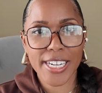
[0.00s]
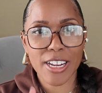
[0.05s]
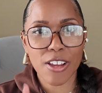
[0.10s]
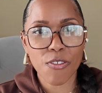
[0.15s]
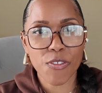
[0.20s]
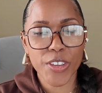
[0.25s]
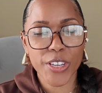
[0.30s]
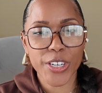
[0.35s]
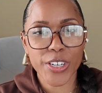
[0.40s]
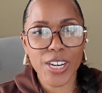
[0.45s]
and I
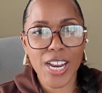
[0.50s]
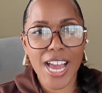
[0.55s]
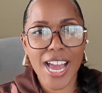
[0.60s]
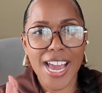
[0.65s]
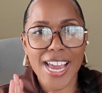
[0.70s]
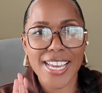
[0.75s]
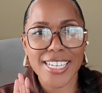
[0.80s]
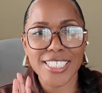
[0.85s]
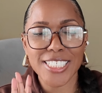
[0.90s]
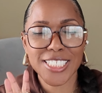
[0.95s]
figured
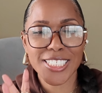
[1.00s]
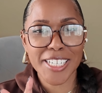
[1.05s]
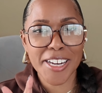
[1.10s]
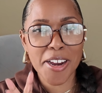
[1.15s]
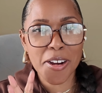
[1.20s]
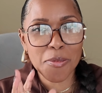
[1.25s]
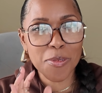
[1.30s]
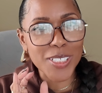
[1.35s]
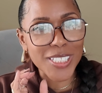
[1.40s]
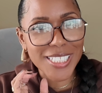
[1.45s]
I'd
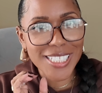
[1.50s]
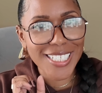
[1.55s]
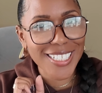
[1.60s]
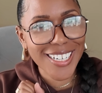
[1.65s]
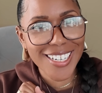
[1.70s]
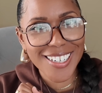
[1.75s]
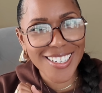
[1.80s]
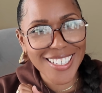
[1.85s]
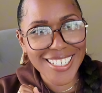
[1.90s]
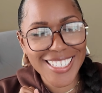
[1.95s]
share with the
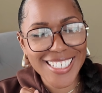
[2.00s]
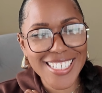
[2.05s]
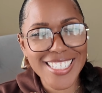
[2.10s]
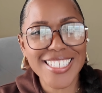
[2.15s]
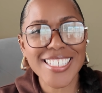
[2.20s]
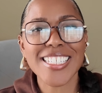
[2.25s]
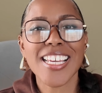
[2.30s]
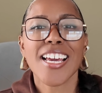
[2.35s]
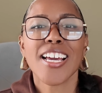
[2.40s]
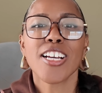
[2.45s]

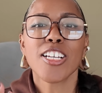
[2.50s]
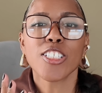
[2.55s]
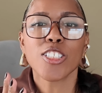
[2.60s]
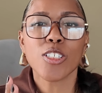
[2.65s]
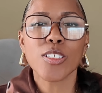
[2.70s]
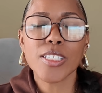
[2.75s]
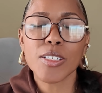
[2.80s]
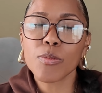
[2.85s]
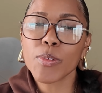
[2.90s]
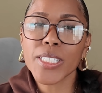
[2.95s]
girlies
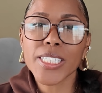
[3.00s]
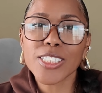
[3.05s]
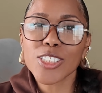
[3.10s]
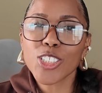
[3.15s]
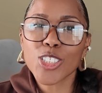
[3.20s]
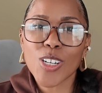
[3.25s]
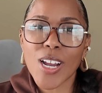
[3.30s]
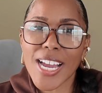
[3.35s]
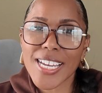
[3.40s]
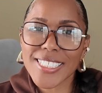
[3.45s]
so that we can
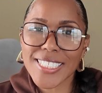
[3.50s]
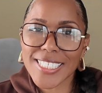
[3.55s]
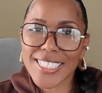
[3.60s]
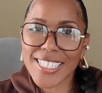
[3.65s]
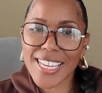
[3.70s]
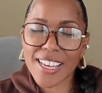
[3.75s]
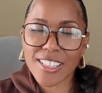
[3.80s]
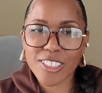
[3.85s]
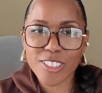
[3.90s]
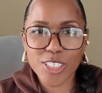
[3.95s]
try
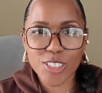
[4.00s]
together.